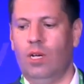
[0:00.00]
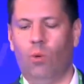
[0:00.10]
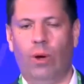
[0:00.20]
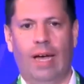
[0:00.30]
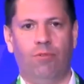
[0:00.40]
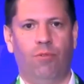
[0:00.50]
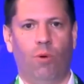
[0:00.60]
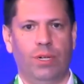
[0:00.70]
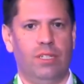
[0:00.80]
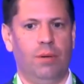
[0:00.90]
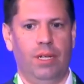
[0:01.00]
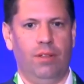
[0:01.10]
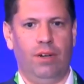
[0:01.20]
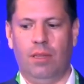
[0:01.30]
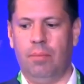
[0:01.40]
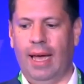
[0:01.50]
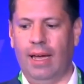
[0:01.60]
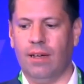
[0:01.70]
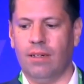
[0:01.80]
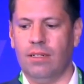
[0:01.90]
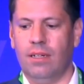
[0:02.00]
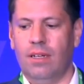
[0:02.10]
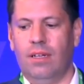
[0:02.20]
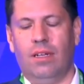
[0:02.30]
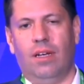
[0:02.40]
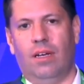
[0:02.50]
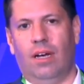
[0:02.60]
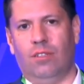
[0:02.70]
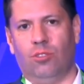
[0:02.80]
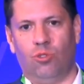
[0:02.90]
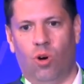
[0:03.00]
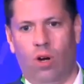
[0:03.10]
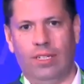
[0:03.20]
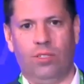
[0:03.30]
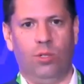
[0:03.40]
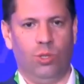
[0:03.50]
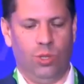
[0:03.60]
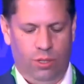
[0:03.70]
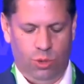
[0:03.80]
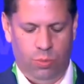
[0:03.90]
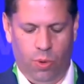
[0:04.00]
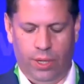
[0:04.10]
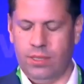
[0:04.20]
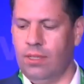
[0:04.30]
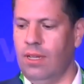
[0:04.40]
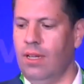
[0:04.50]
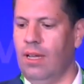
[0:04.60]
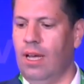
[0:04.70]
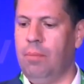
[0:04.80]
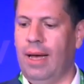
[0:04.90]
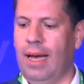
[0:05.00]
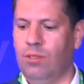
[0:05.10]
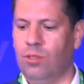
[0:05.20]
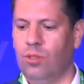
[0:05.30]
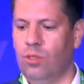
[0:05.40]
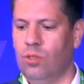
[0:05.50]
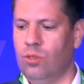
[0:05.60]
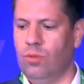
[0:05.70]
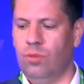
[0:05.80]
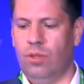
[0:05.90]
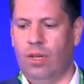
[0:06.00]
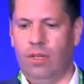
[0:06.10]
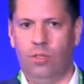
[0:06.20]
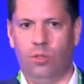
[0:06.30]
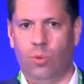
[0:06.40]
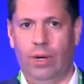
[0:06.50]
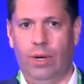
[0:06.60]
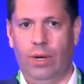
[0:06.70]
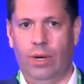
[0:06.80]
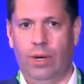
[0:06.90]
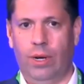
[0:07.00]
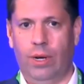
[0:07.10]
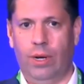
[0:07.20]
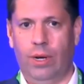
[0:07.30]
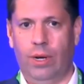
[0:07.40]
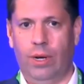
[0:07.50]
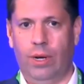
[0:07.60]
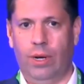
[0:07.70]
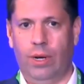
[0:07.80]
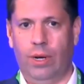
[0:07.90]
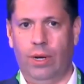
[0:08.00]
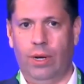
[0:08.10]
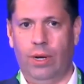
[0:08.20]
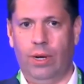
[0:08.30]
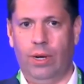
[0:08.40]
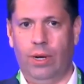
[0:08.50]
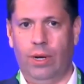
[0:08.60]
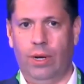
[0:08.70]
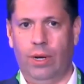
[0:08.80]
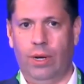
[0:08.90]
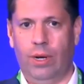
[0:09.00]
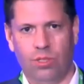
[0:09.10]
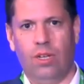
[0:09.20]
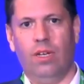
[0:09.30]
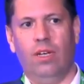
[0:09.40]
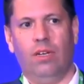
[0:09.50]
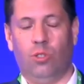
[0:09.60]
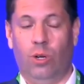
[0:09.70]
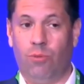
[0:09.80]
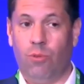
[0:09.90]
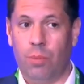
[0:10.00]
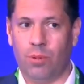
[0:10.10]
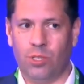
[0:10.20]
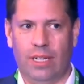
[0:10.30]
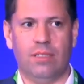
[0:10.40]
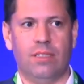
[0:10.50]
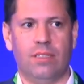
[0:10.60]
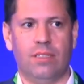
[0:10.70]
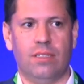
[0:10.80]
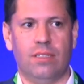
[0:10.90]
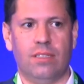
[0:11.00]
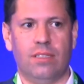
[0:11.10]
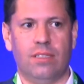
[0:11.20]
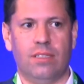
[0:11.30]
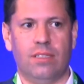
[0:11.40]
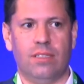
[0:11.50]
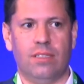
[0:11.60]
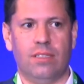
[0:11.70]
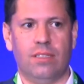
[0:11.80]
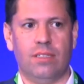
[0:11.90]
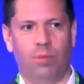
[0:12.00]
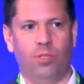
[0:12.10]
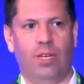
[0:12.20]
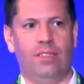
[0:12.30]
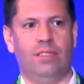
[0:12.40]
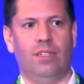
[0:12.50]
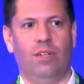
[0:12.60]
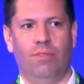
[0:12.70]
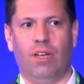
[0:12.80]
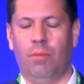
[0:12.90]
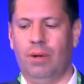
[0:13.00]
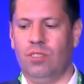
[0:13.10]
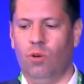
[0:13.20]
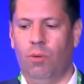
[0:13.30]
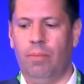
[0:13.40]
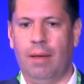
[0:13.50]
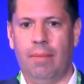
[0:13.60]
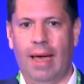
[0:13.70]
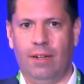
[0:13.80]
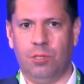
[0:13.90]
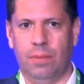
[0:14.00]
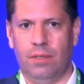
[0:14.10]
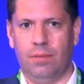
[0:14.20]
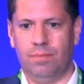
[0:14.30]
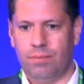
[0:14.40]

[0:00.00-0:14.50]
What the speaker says: We have 14 million in the bank, strong institutional support. About 20% of our shares are in the hands of institutions. 40%, and 17% of the company is owned by management.